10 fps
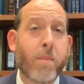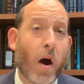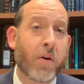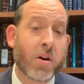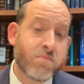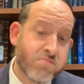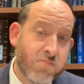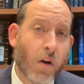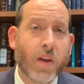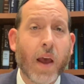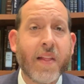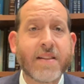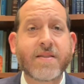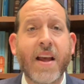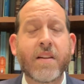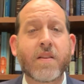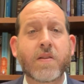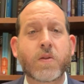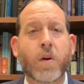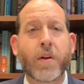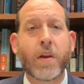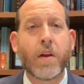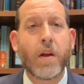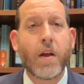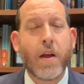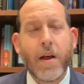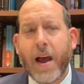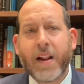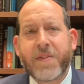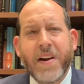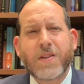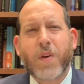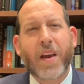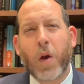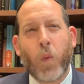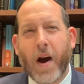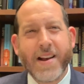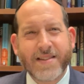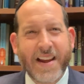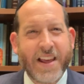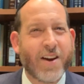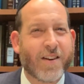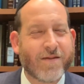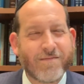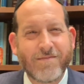Paran. Okay, that's the end of the story. And it's very striking. Why is that here?